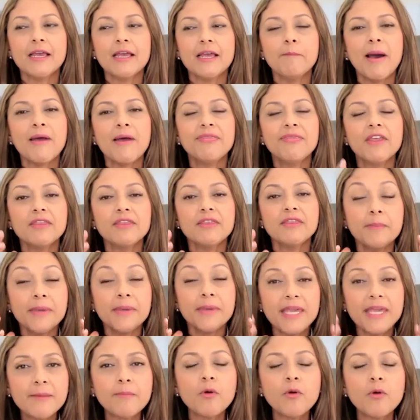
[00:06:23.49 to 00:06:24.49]
But that the
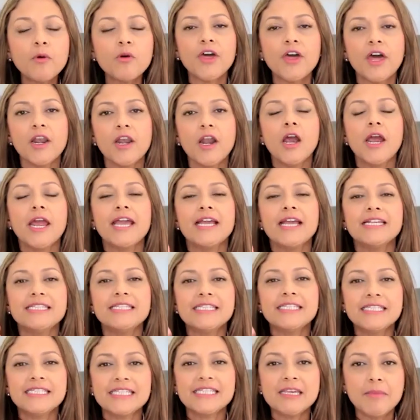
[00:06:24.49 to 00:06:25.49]
people that are
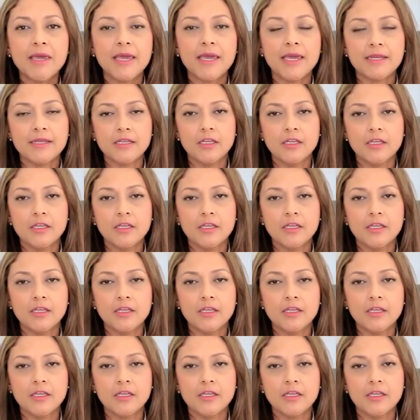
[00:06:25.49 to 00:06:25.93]
exhibit,